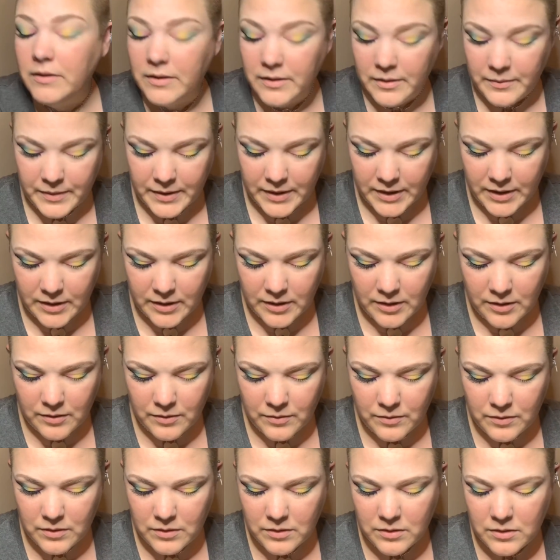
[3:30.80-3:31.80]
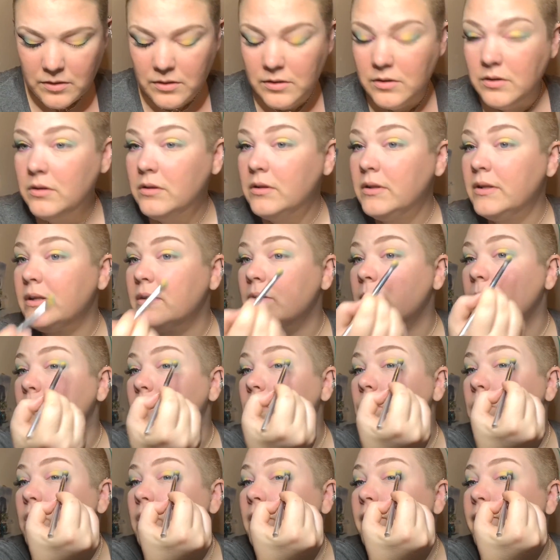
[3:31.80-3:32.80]
There we go, a little
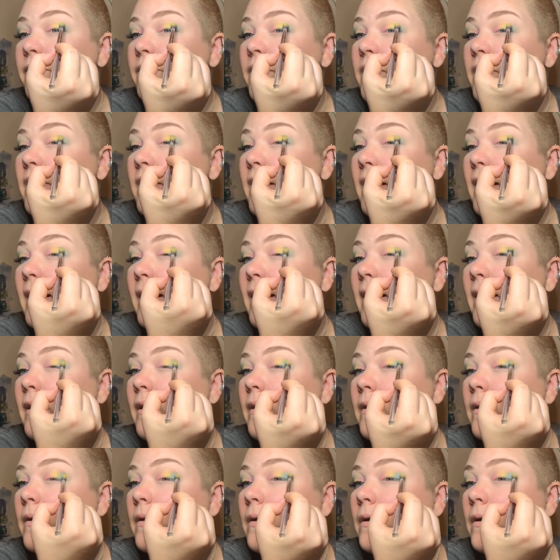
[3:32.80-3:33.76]
more of that.